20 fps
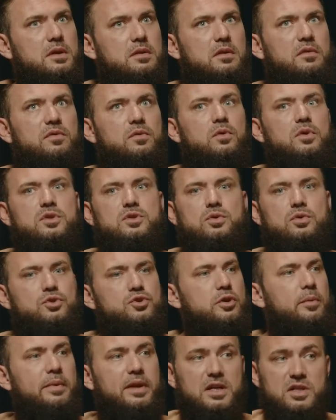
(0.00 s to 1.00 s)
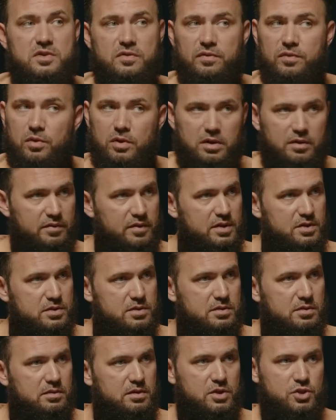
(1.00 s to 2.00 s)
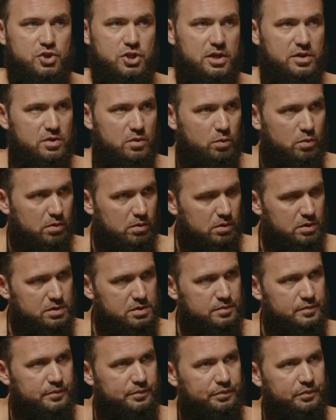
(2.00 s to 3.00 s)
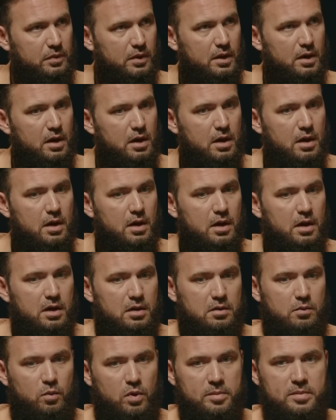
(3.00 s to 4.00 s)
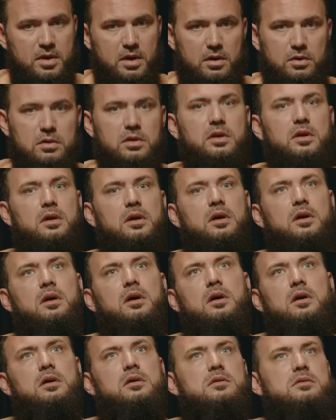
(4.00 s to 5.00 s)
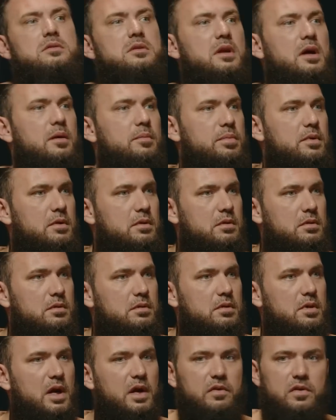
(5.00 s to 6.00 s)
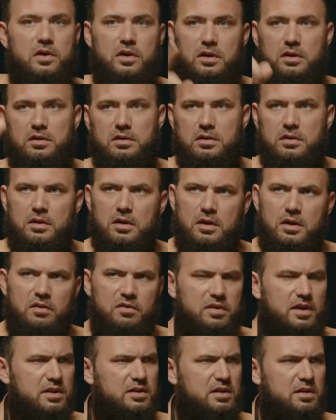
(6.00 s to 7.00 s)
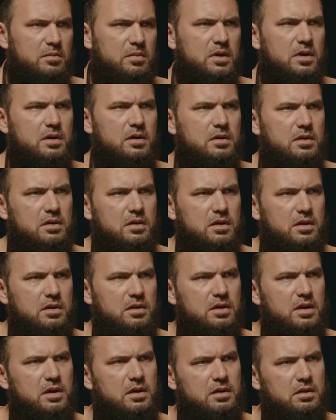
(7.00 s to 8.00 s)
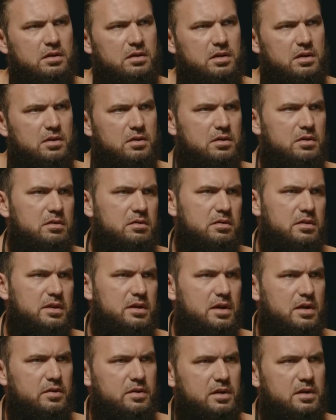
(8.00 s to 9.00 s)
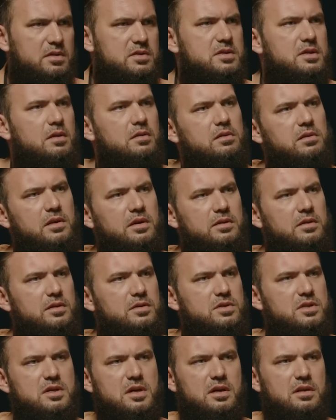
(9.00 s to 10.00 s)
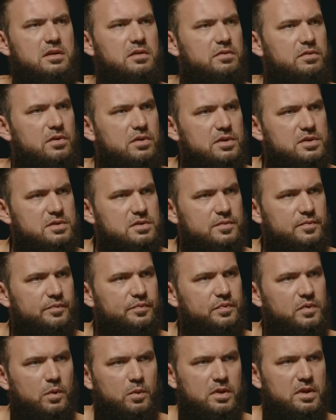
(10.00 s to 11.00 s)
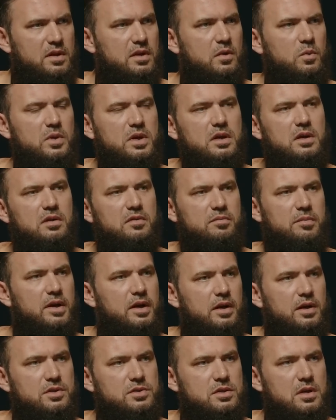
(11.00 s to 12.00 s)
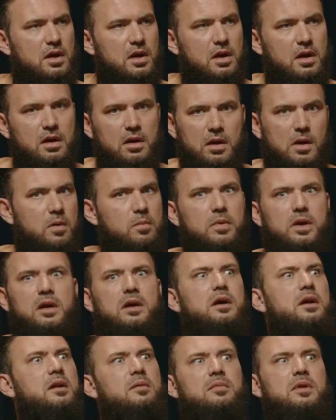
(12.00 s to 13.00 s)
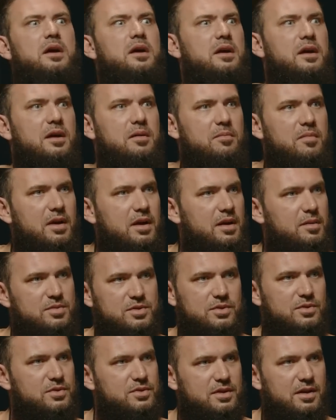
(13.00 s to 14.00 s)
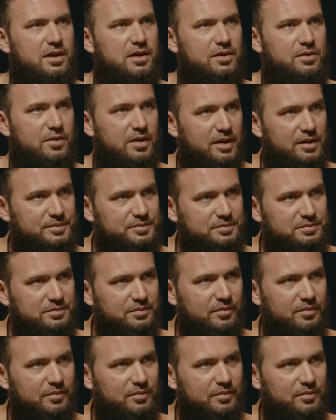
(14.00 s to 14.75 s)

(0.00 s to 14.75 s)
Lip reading: And of course, social media is full of this, the gender wars. And women are looking like, oh, snap, you know. I heard Fatima, you know, down in South London, she got divorced within a week of marriage. Oh my God, I'm not getting married. I'm so scared, right?